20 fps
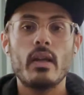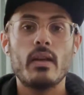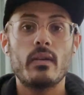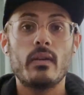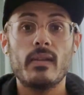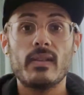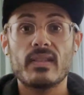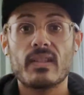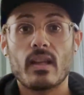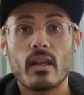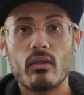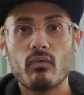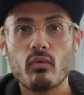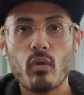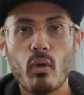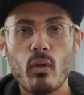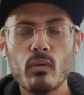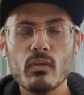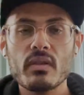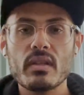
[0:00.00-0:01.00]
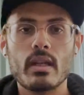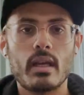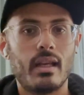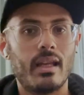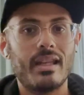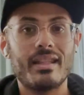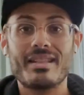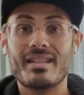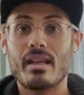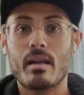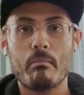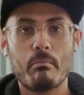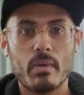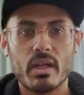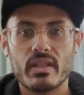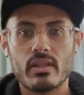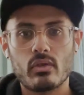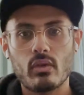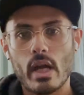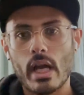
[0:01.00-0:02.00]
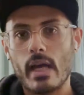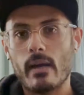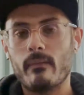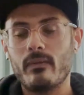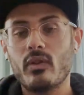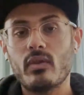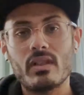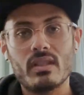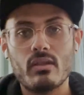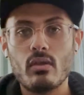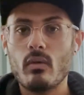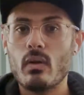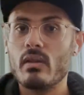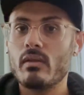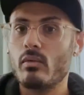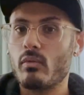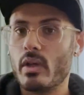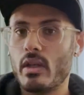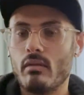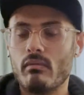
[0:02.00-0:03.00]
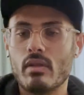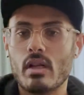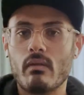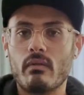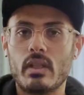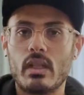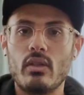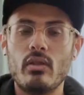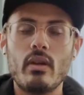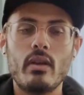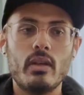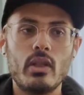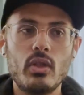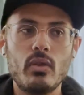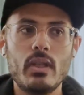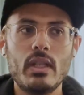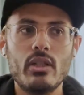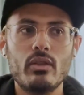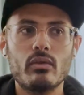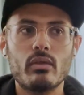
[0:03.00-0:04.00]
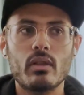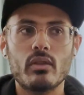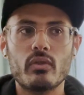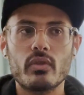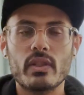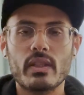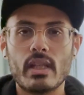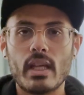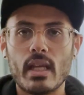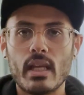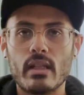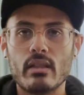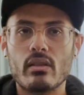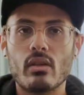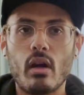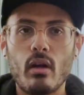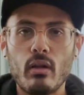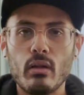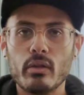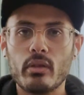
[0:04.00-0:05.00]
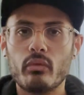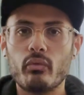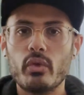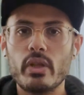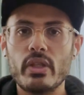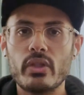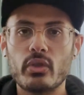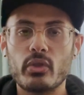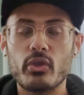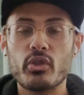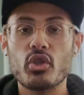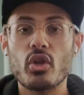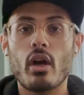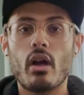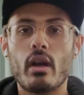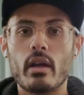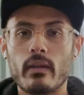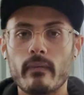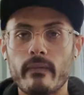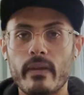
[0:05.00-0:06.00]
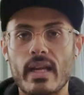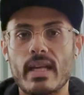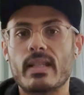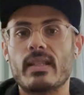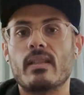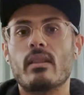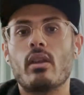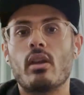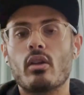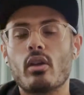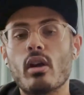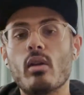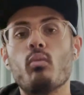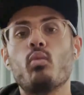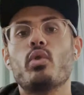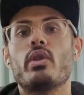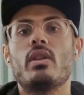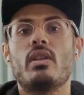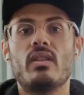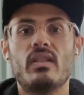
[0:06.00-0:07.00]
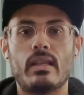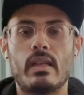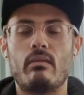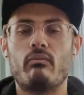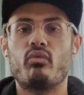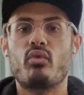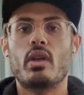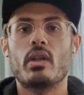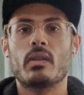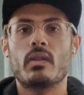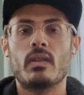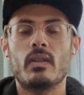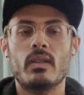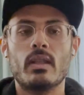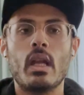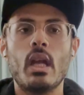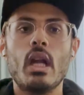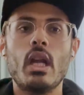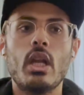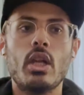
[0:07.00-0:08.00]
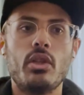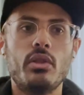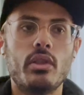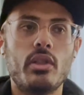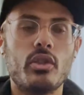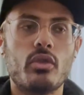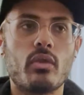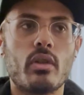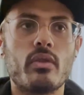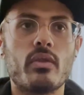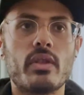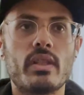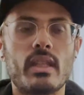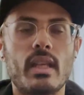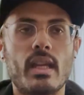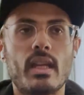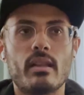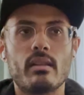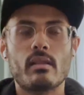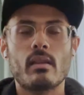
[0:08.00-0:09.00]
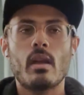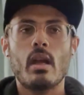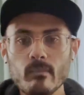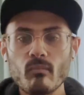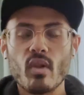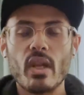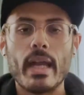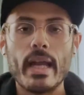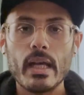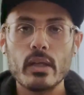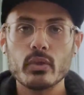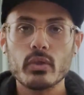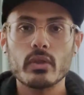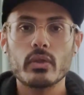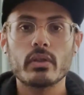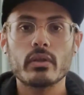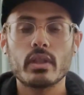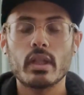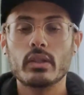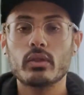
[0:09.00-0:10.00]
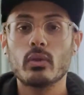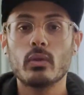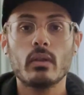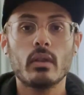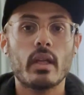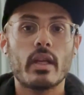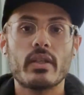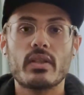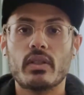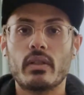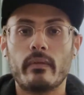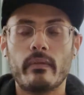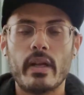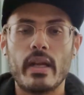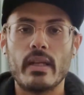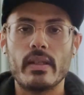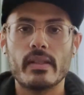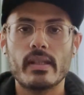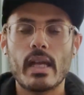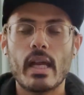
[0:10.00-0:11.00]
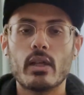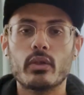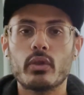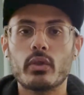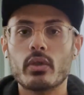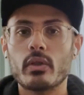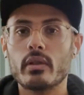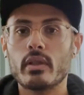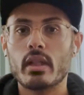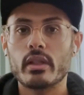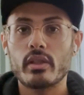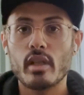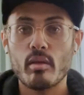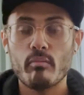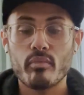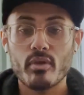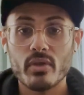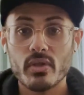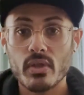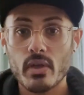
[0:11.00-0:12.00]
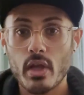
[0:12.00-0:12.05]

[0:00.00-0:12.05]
design roles, it's a must to have. There is no other way around it. You need to understand all the research artifacts that come with the design process. You need to understand how to conduct online surveys, how to conduct in-person